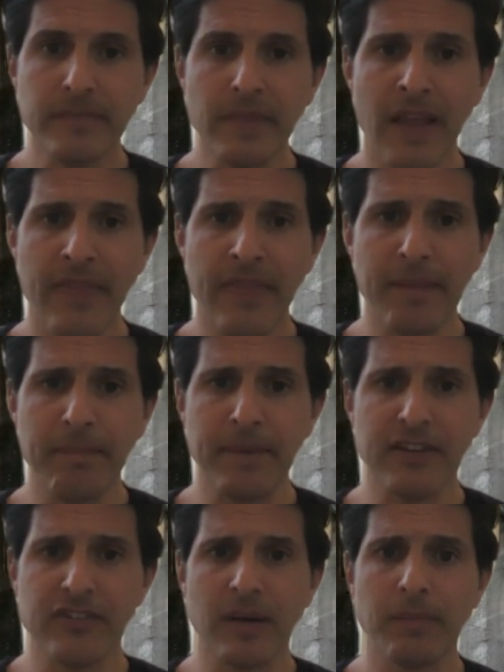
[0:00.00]
And that
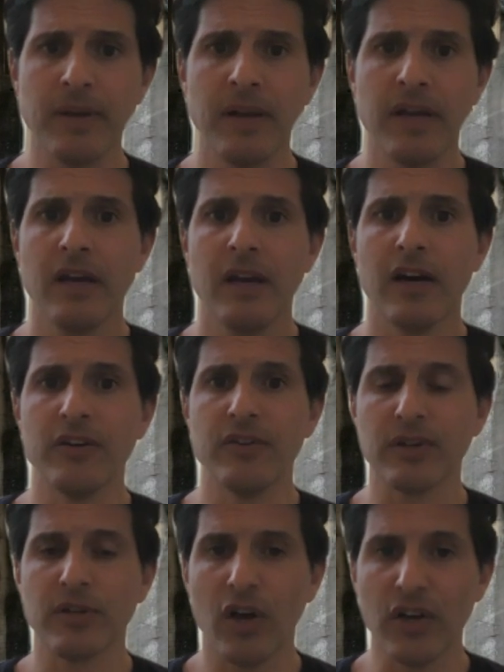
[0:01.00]
picks up under
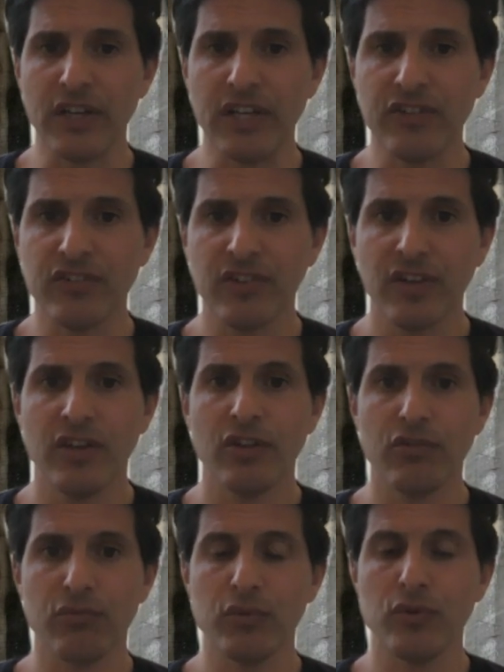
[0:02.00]
Claudius
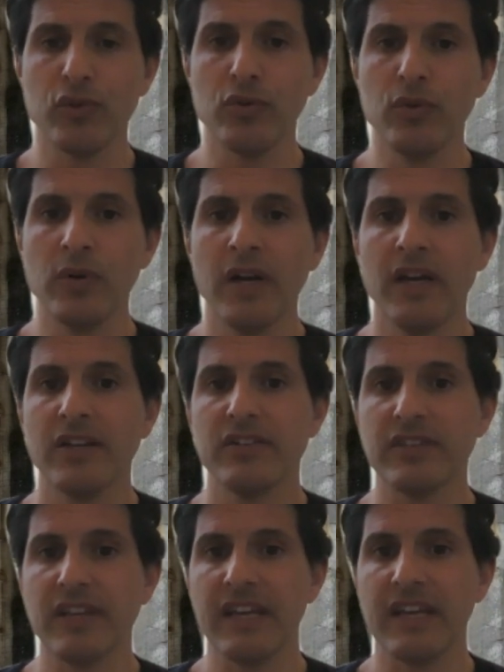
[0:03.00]
through,
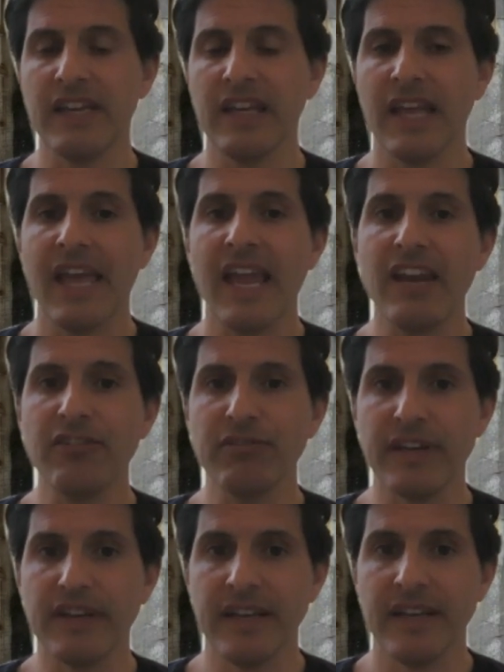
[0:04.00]
say,
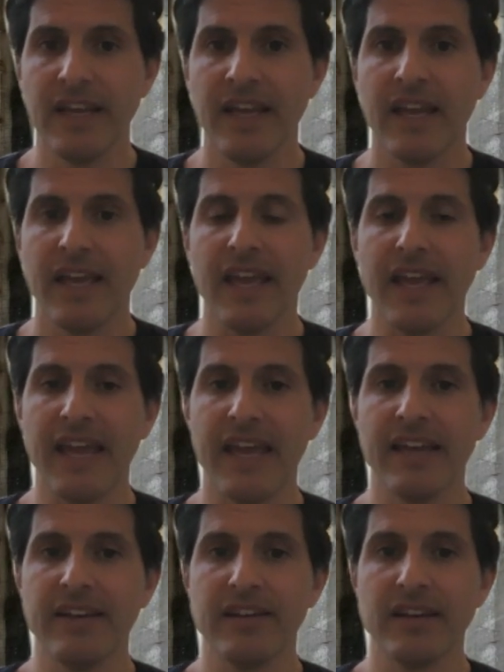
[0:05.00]
Hadrian.
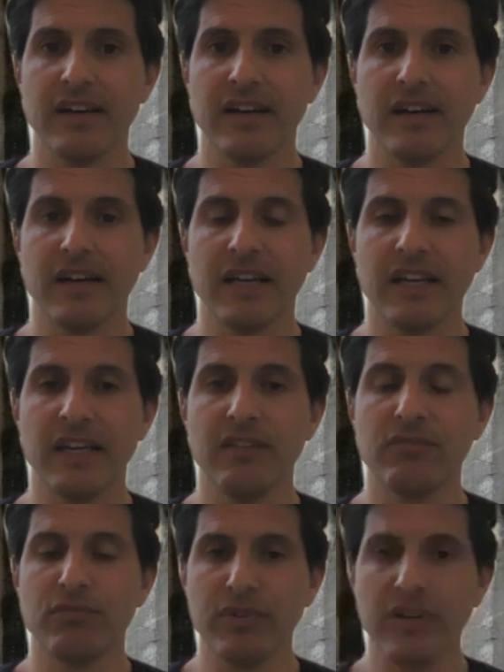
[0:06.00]
And
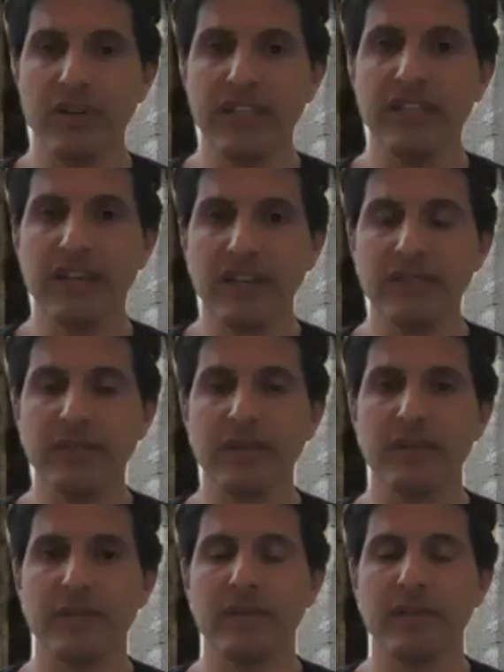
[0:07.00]
it really does,
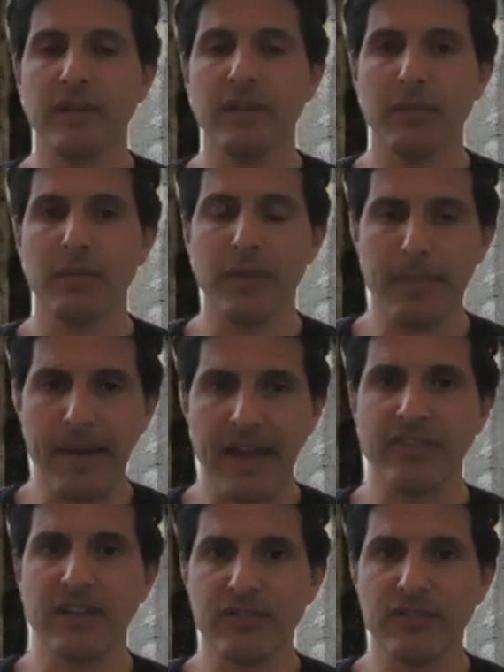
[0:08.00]
with the
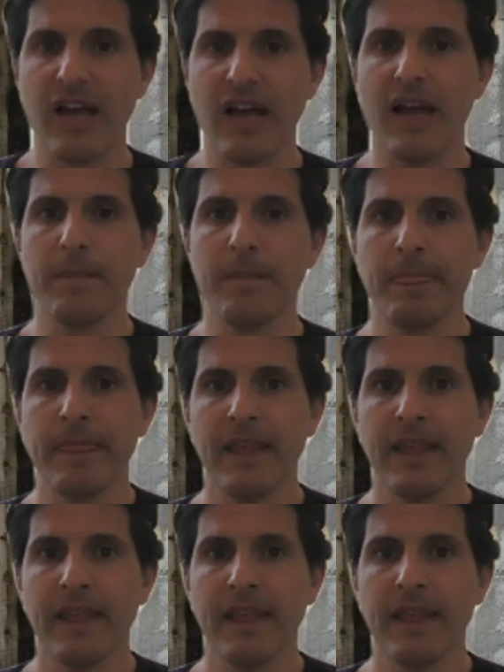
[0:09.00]
passing of time,